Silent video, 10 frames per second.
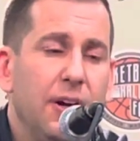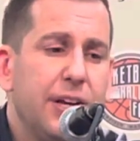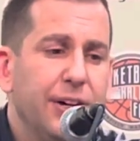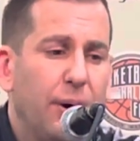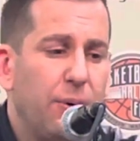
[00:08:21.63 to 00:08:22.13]

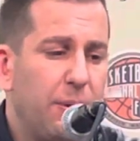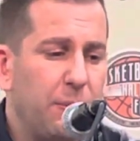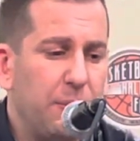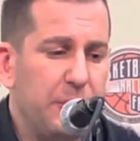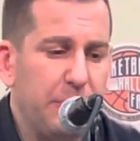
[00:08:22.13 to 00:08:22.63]
You know,
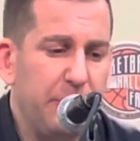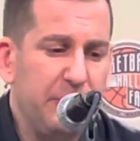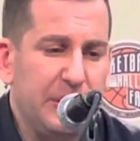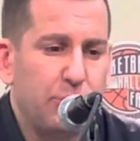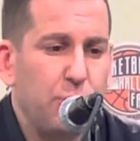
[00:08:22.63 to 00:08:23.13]
we
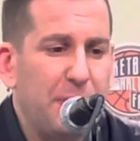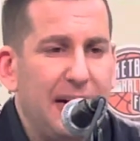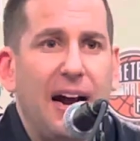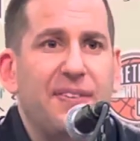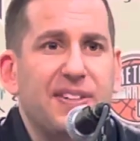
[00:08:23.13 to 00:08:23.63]
regroup at
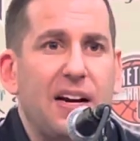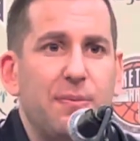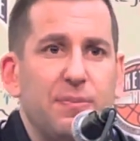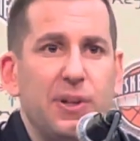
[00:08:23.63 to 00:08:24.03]
halftime.